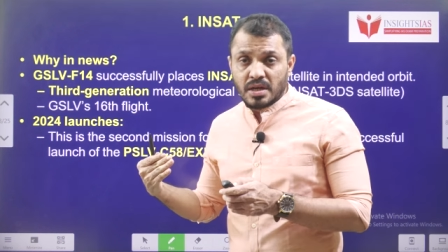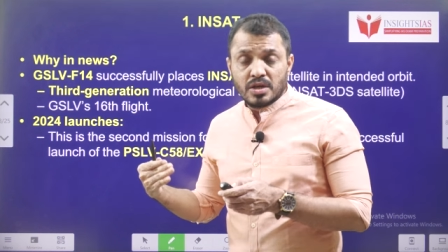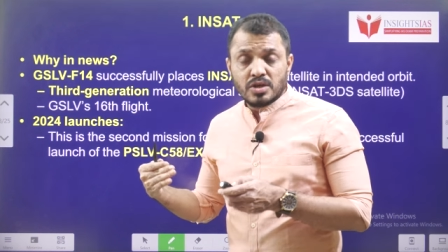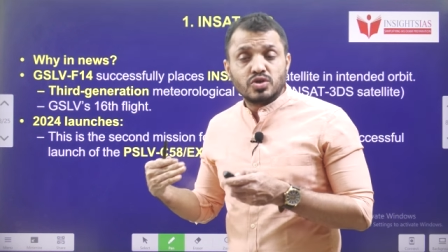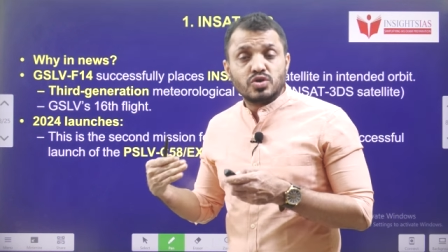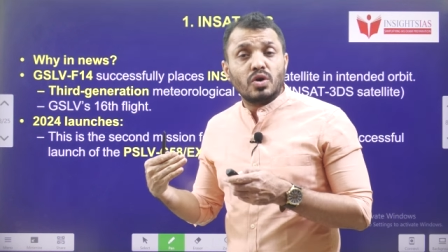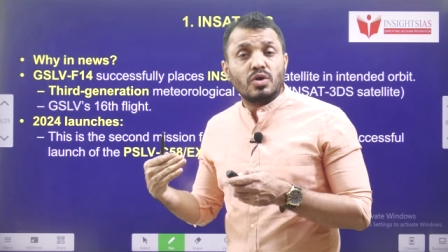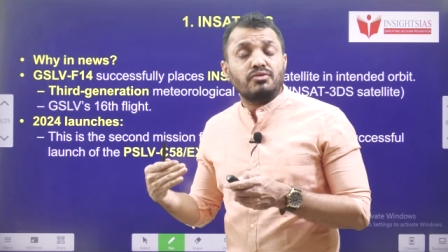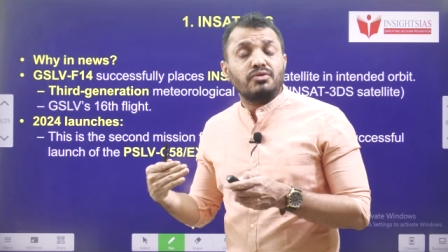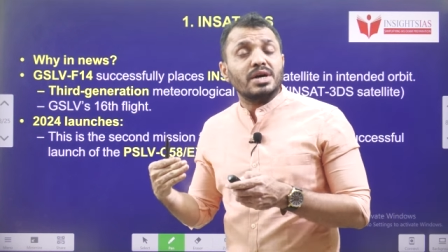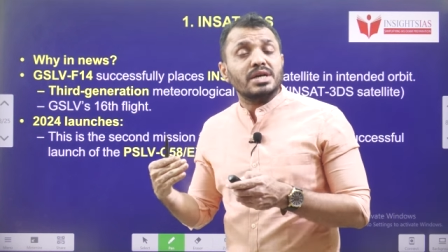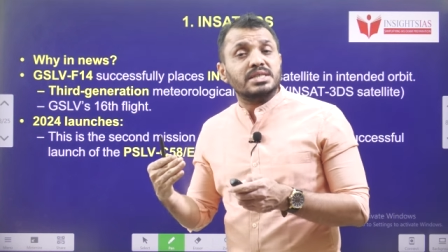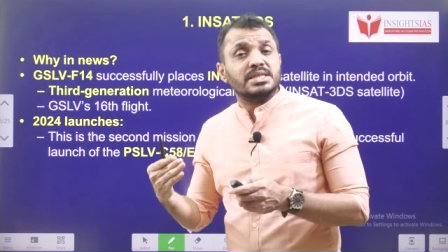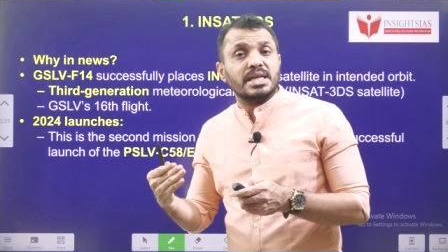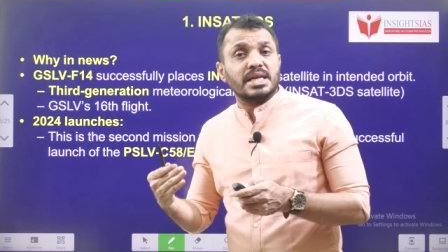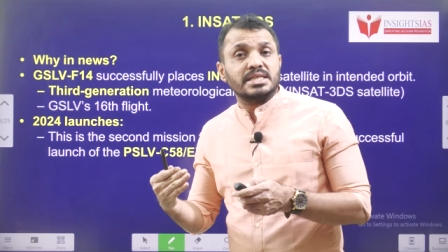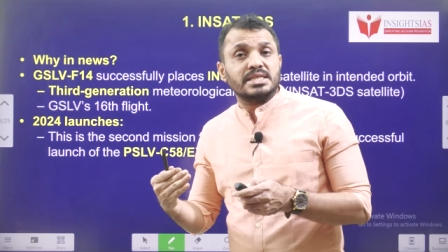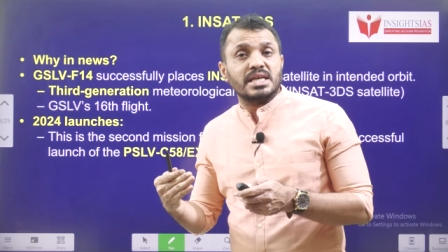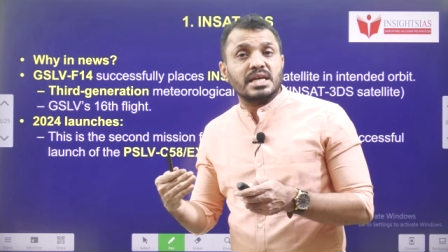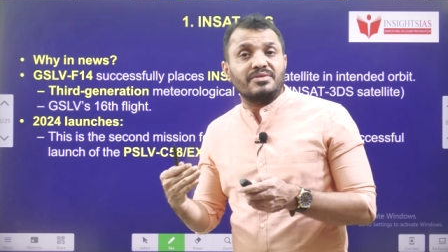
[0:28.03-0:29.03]
So far
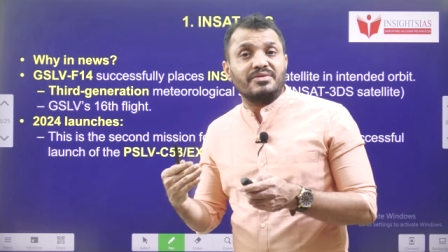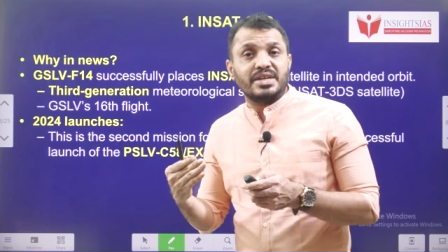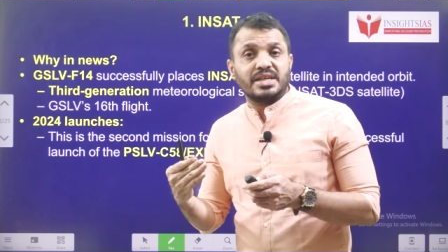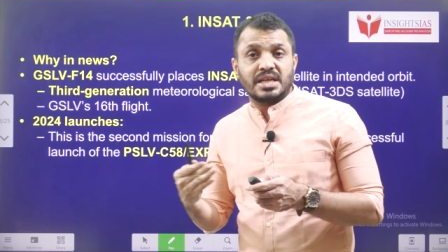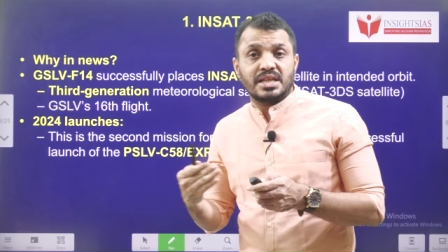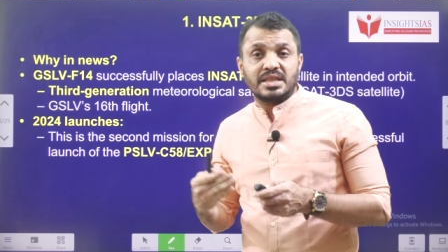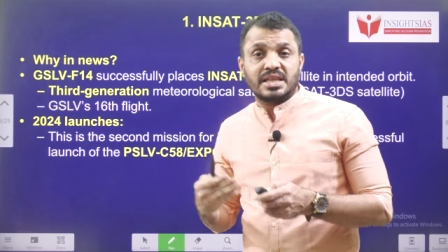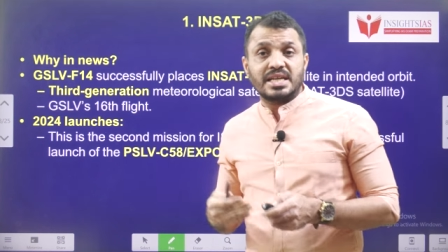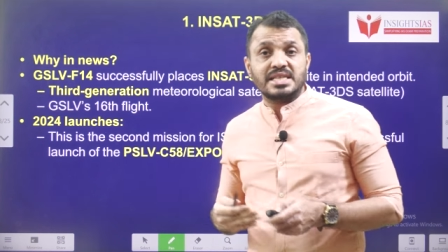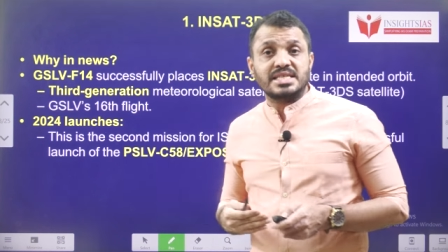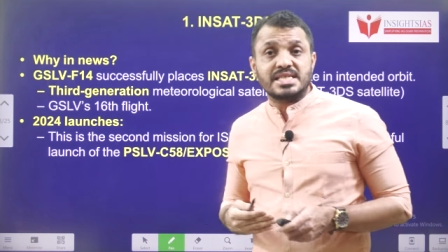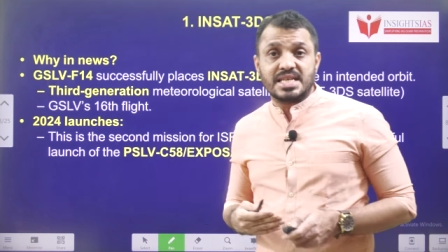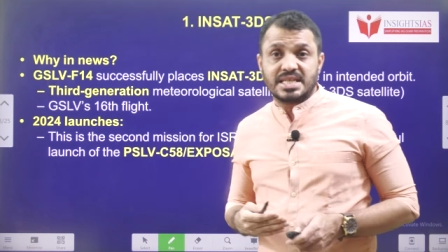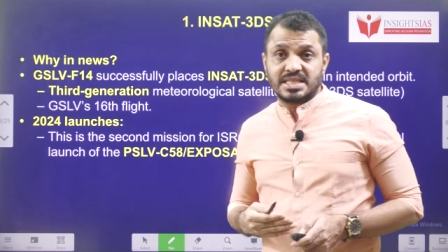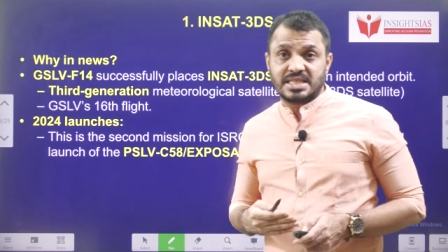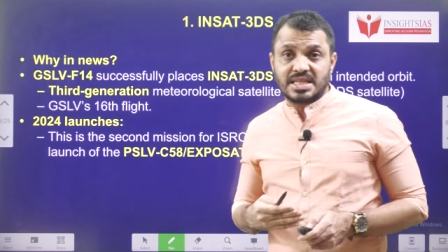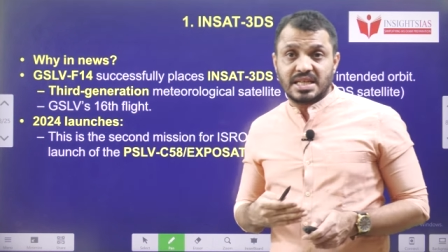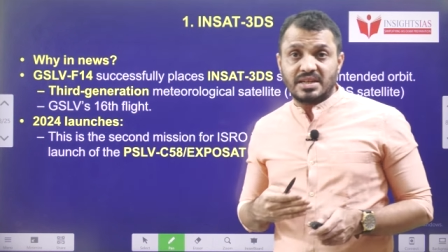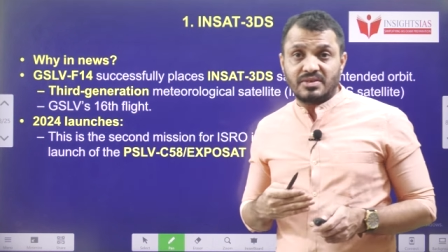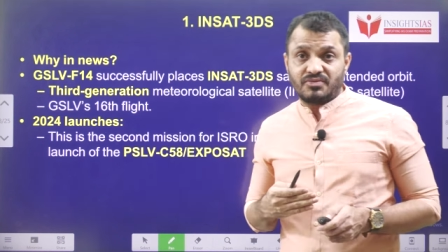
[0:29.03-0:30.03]
GSLV done their
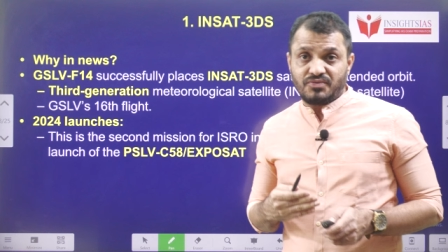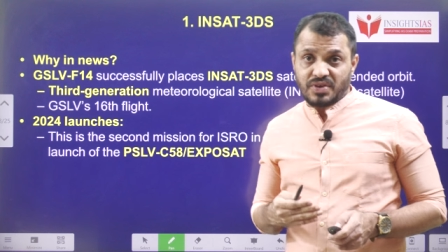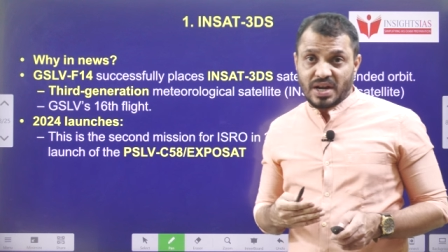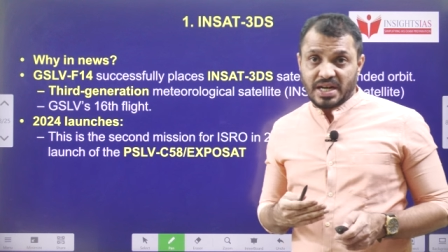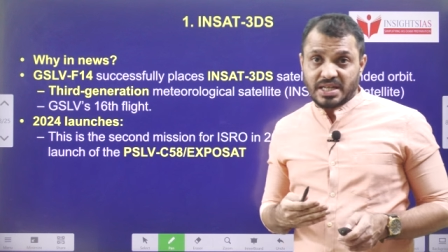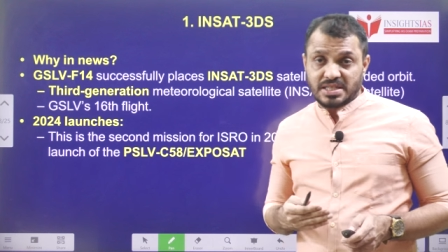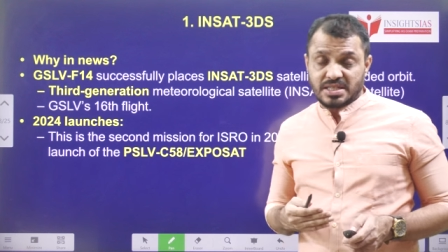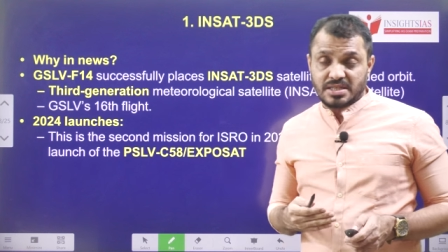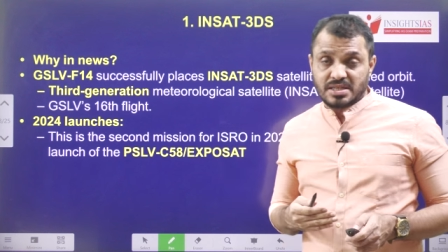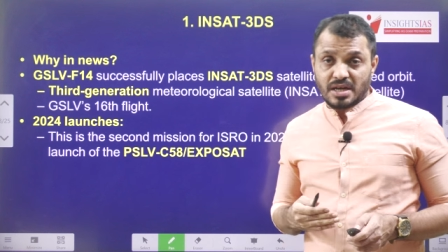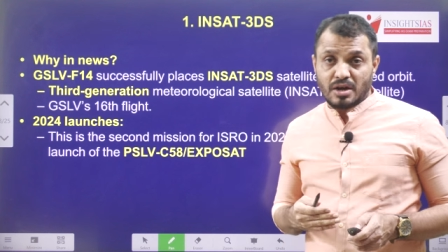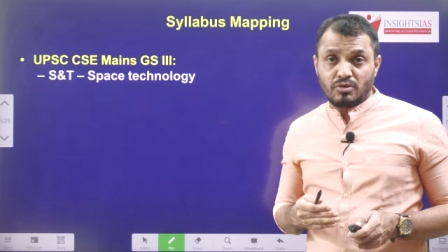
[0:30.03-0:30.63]
16 flights.